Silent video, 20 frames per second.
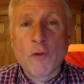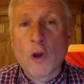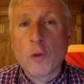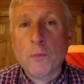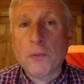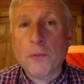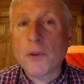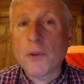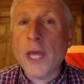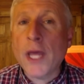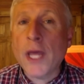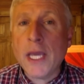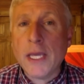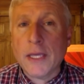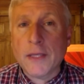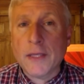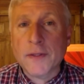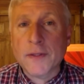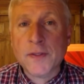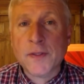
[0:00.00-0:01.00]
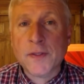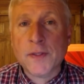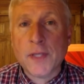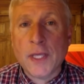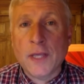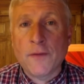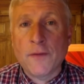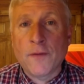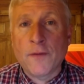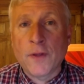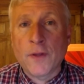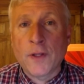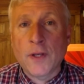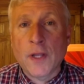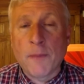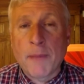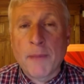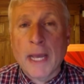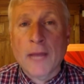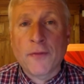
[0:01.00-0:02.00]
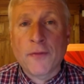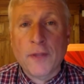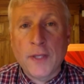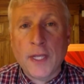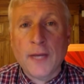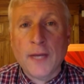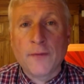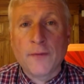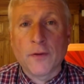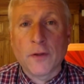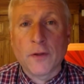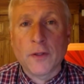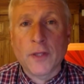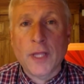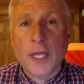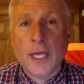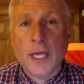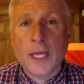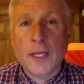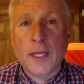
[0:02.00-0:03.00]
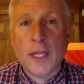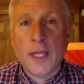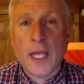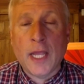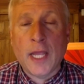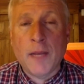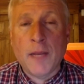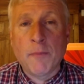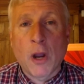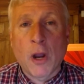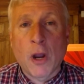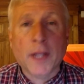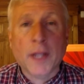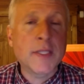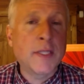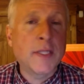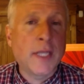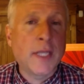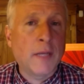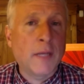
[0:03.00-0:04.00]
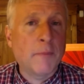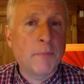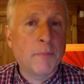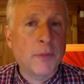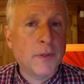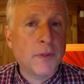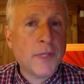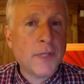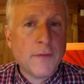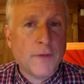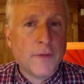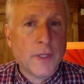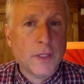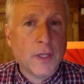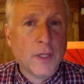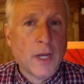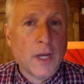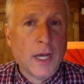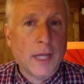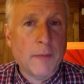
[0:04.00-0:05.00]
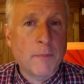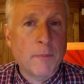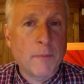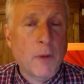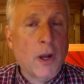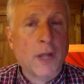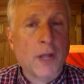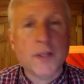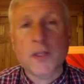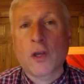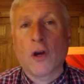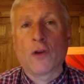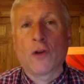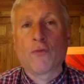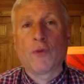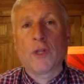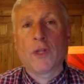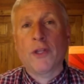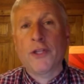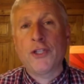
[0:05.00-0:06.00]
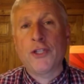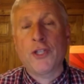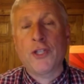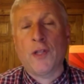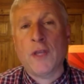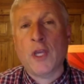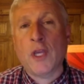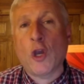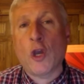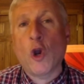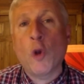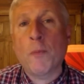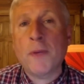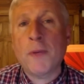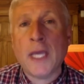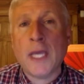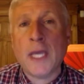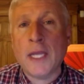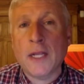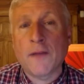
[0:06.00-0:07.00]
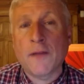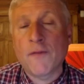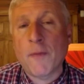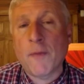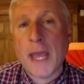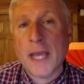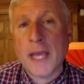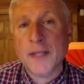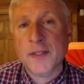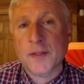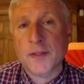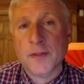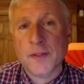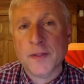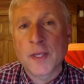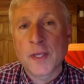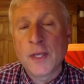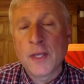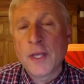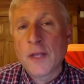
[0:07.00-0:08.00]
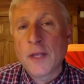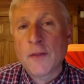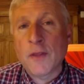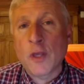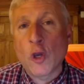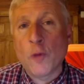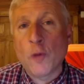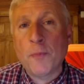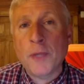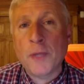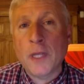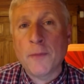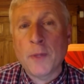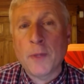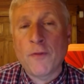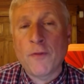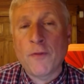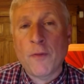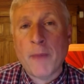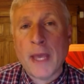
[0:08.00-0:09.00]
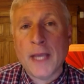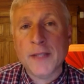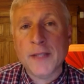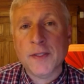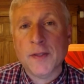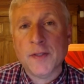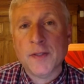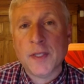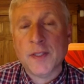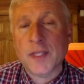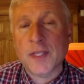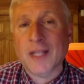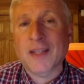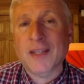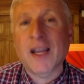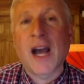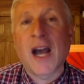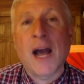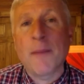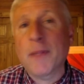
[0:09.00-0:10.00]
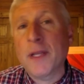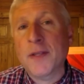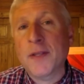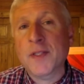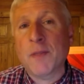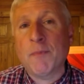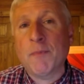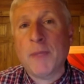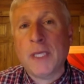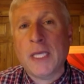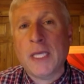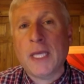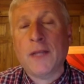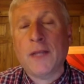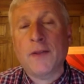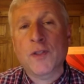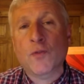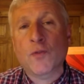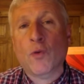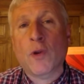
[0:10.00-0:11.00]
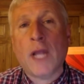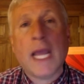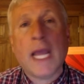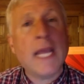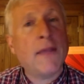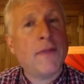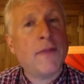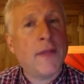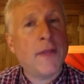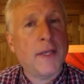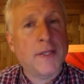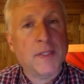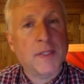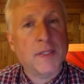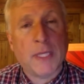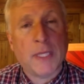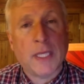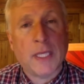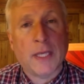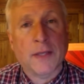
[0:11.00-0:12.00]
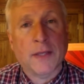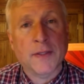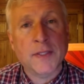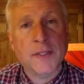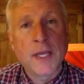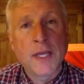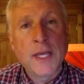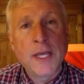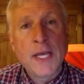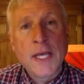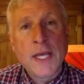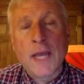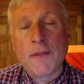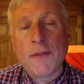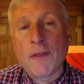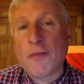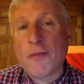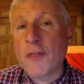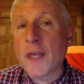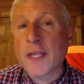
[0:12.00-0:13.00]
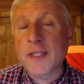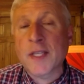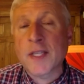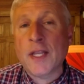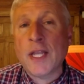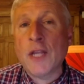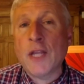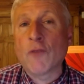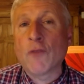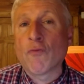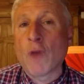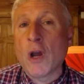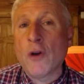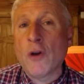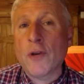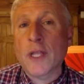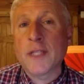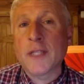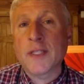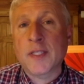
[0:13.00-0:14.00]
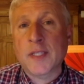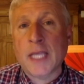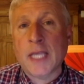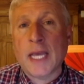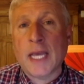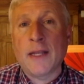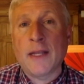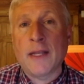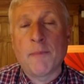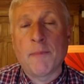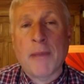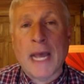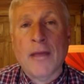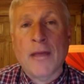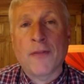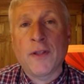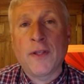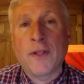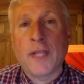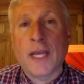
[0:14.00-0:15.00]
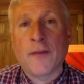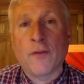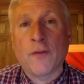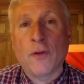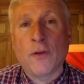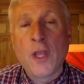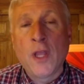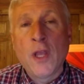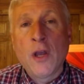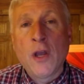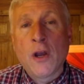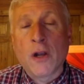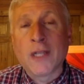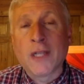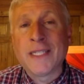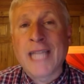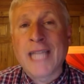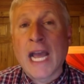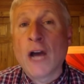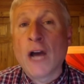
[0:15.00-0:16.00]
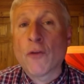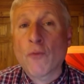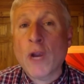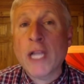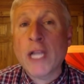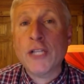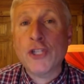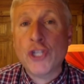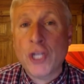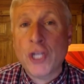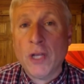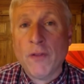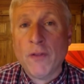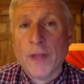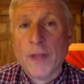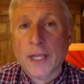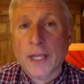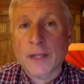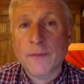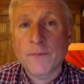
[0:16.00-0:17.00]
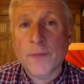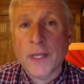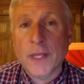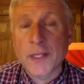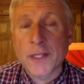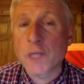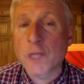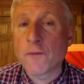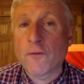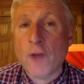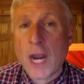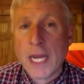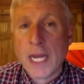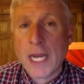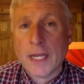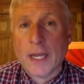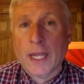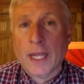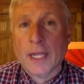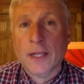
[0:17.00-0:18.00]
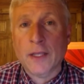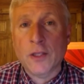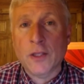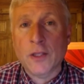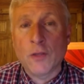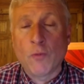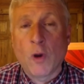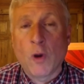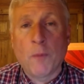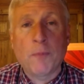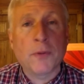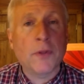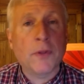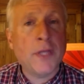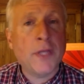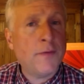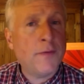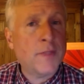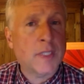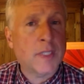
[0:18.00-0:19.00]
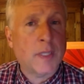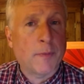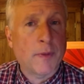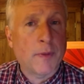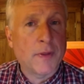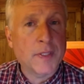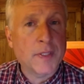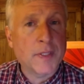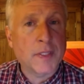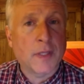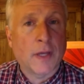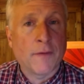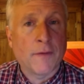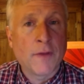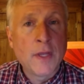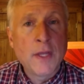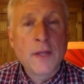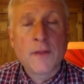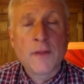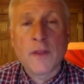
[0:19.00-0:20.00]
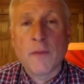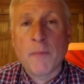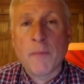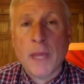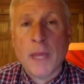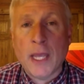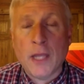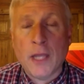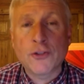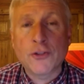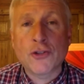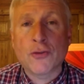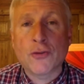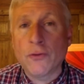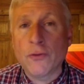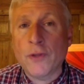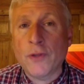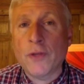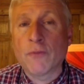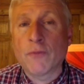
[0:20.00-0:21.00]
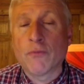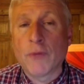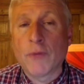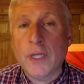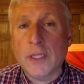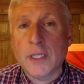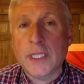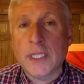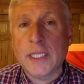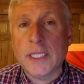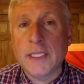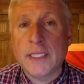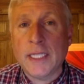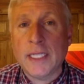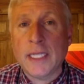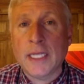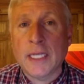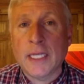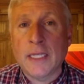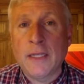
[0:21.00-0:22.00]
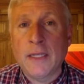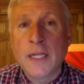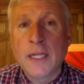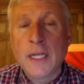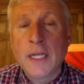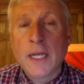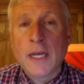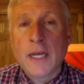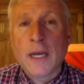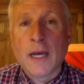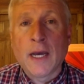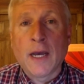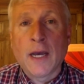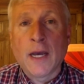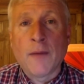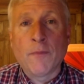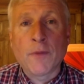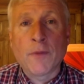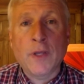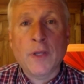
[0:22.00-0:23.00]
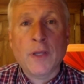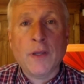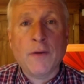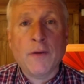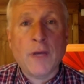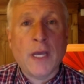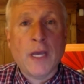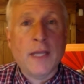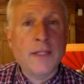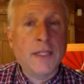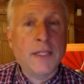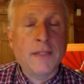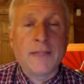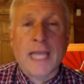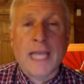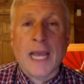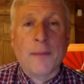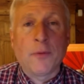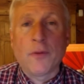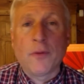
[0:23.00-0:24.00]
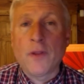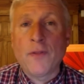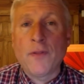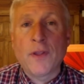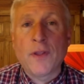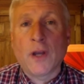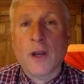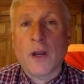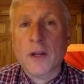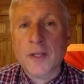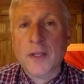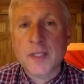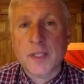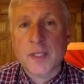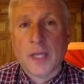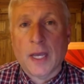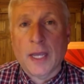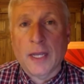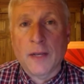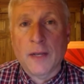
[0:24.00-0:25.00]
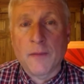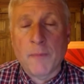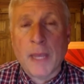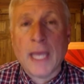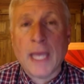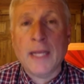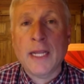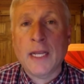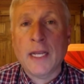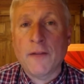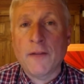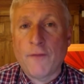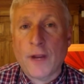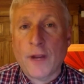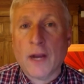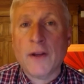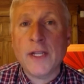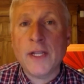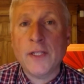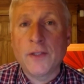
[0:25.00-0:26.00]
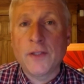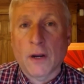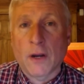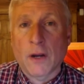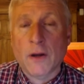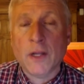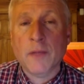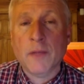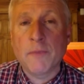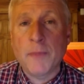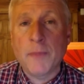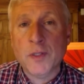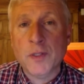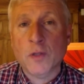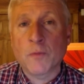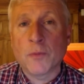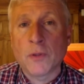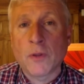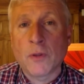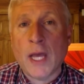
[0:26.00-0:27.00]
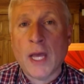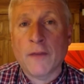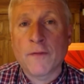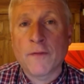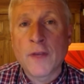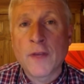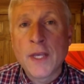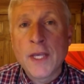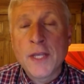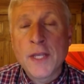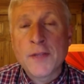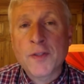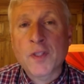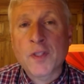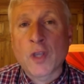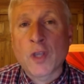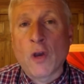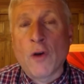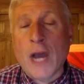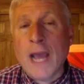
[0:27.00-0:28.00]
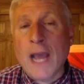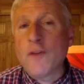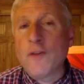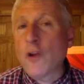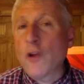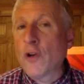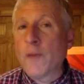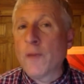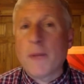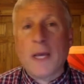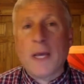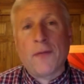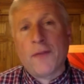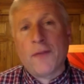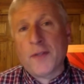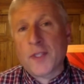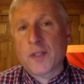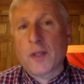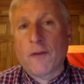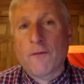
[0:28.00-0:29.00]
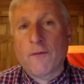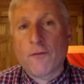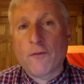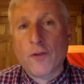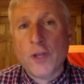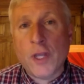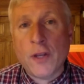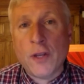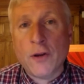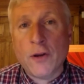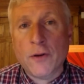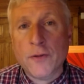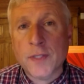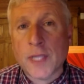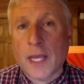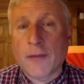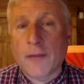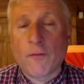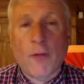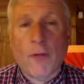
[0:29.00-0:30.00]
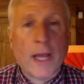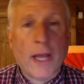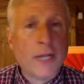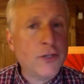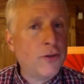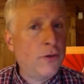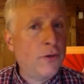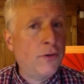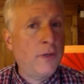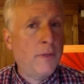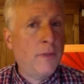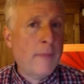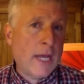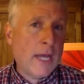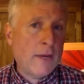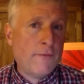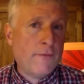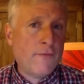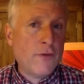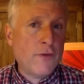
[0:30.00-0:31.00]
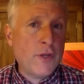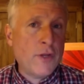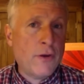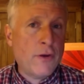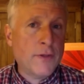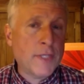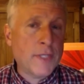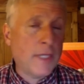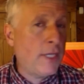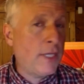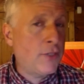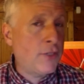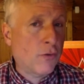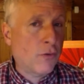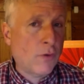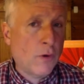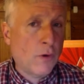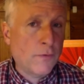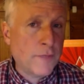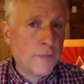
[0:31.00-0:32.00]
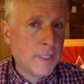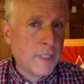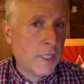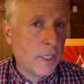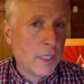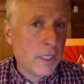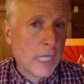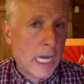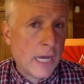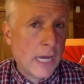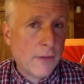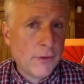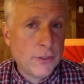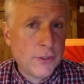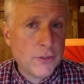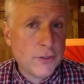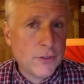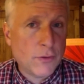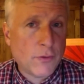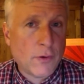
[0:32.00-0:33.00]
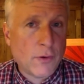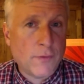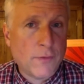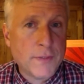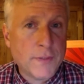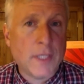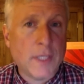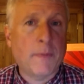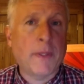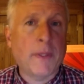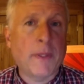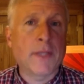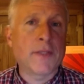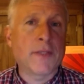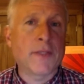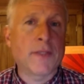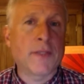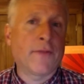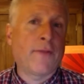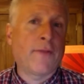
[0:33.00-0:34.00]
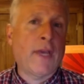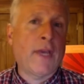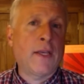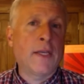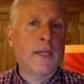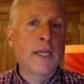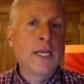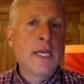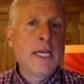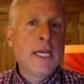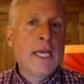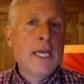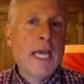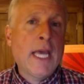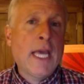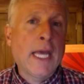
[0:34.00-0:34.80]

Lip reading: wrote plays even about the devil. And Marx didn't believe in God. Marx called religion the opiate of the masses, the opium of the masses. He said communism begins where atheism begins. And the things that he wrote and said about the devil are downright chilling. It's frightening. You won't believe some of this stuff. The man truly, really did dabble in the dark side. The man had a very dark, miserable life. So I've known about this stuff for years. I've lectured about it for years. I teach at Grove City College in Grove City, Pennsylvania.